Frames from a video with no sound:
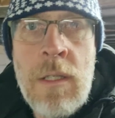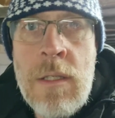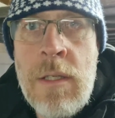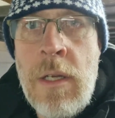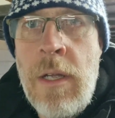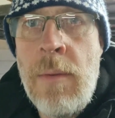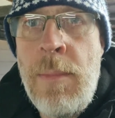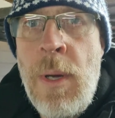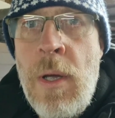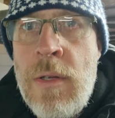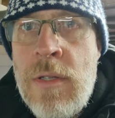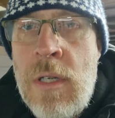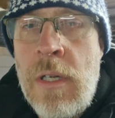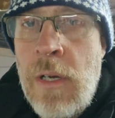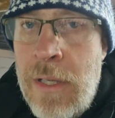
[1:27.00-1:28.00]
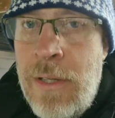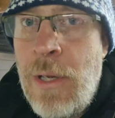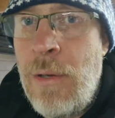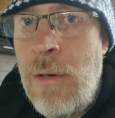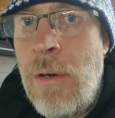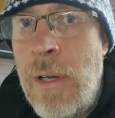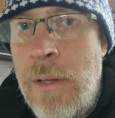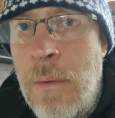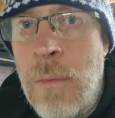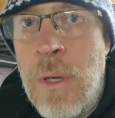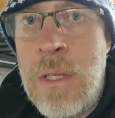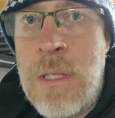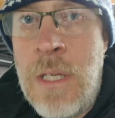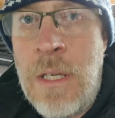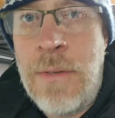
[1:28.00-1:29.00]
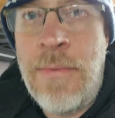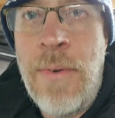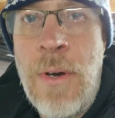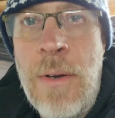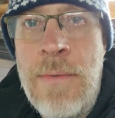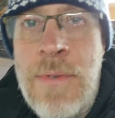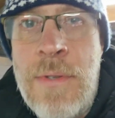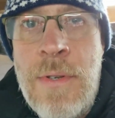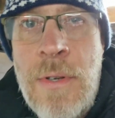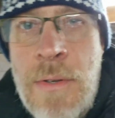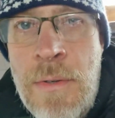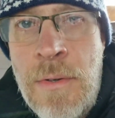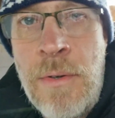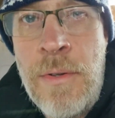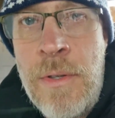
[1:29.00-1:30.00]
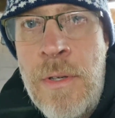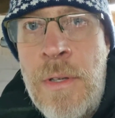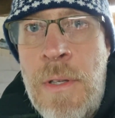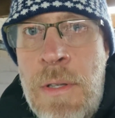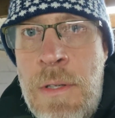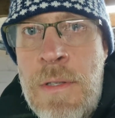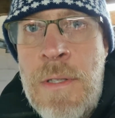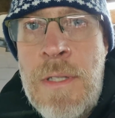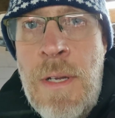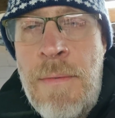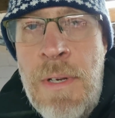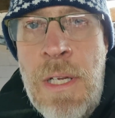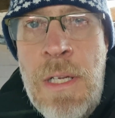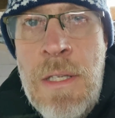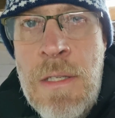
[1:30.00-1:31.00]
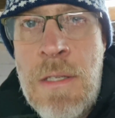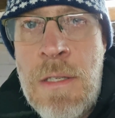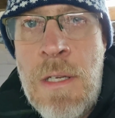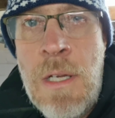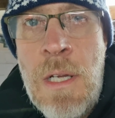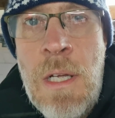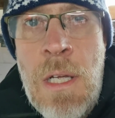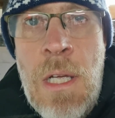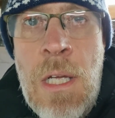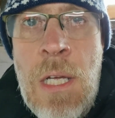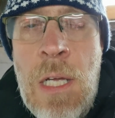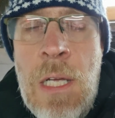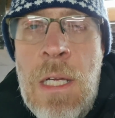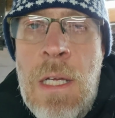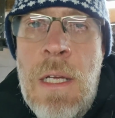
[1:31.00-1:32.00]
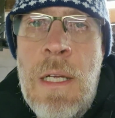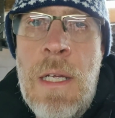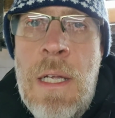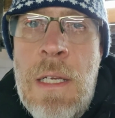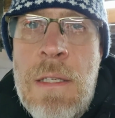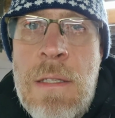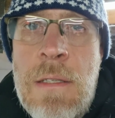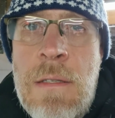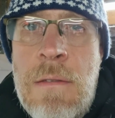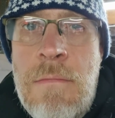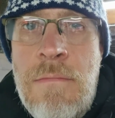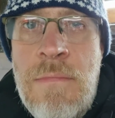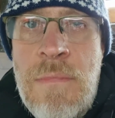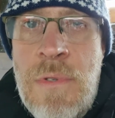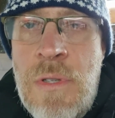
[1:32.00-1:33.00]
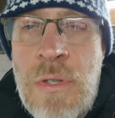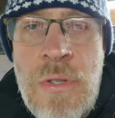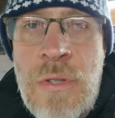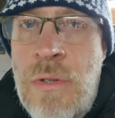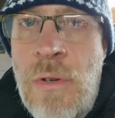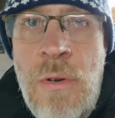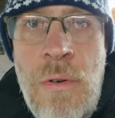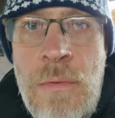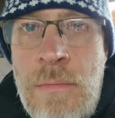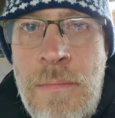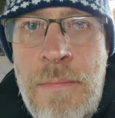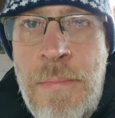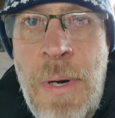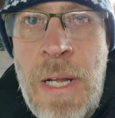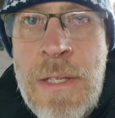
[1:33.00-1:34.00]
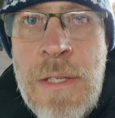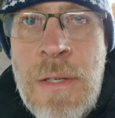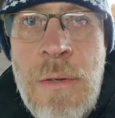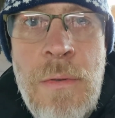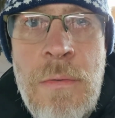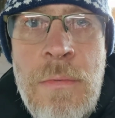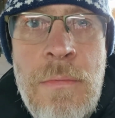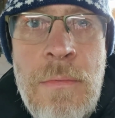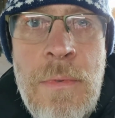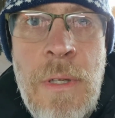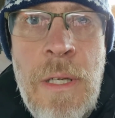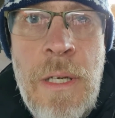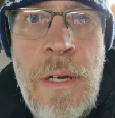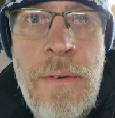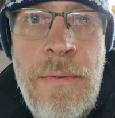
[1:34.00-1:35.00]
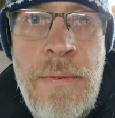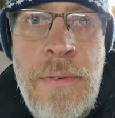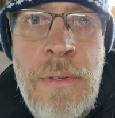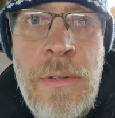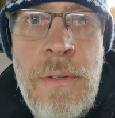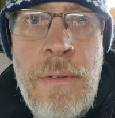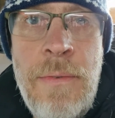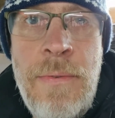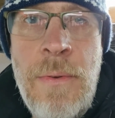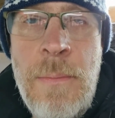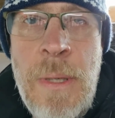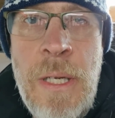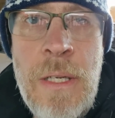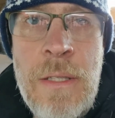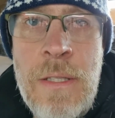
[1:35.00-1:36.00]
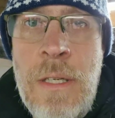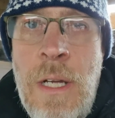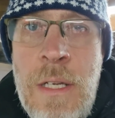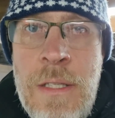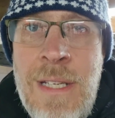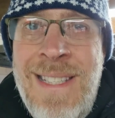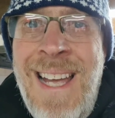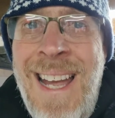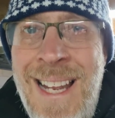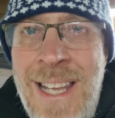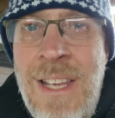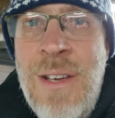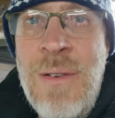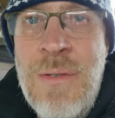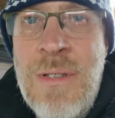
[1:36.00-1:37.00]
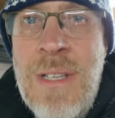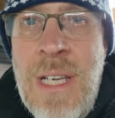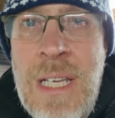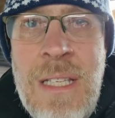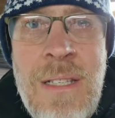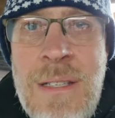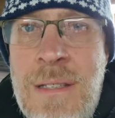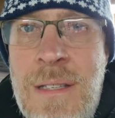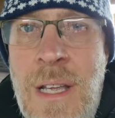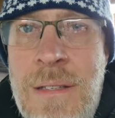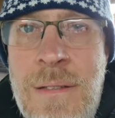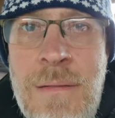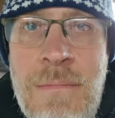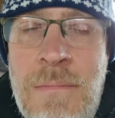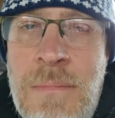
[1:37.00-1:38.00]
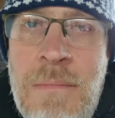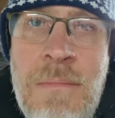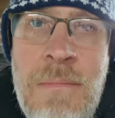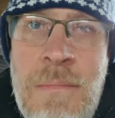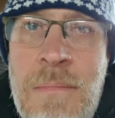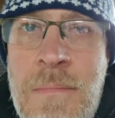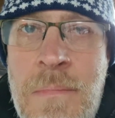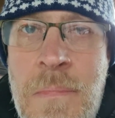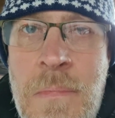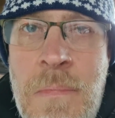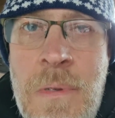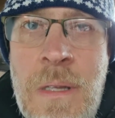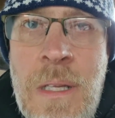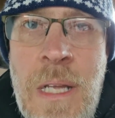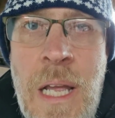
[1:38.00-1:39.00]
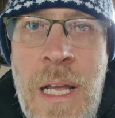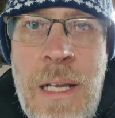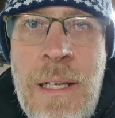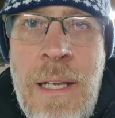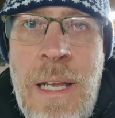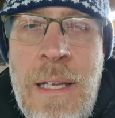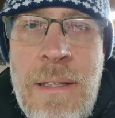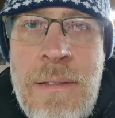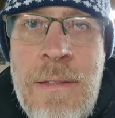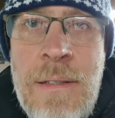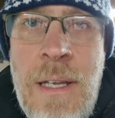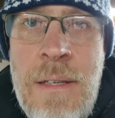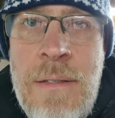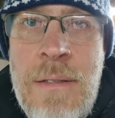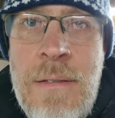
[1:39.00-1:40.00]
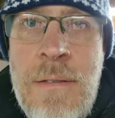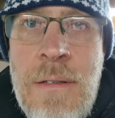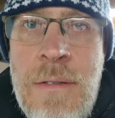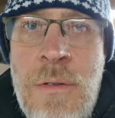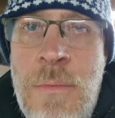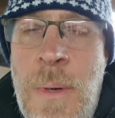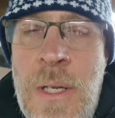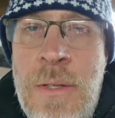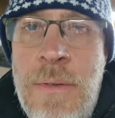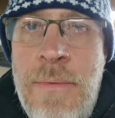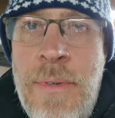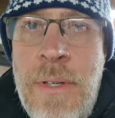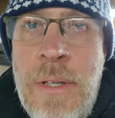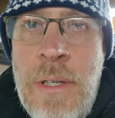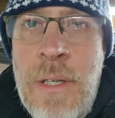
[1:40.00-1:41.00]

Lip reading: So yeah, personally I do like the 165s on the 17s. It's just not practical enough for me as a daily use. It just doesn't, it's just too much of a